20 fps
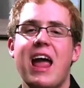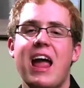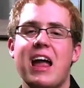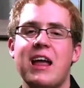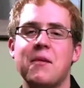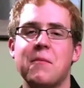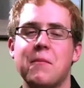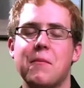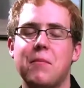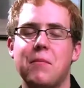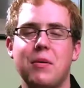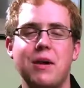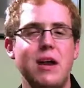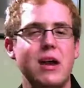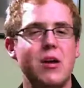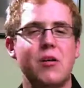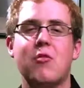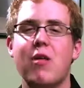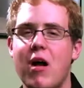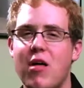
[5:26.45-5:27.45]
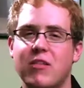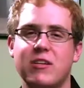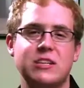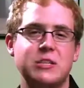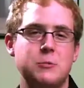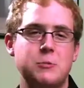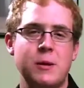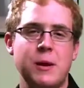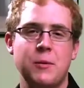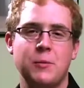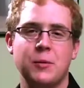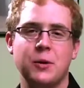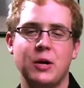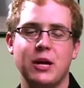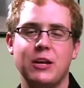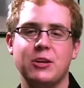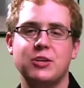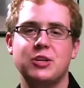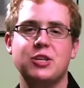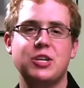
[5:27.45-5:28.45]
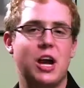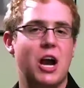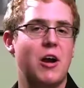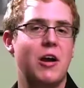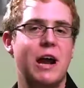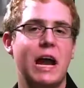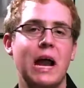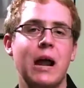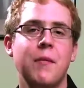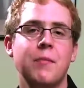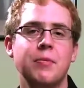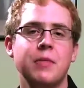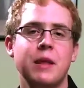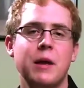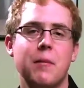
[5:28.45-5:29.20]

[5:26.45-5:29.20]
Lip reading: And being around these people and sharing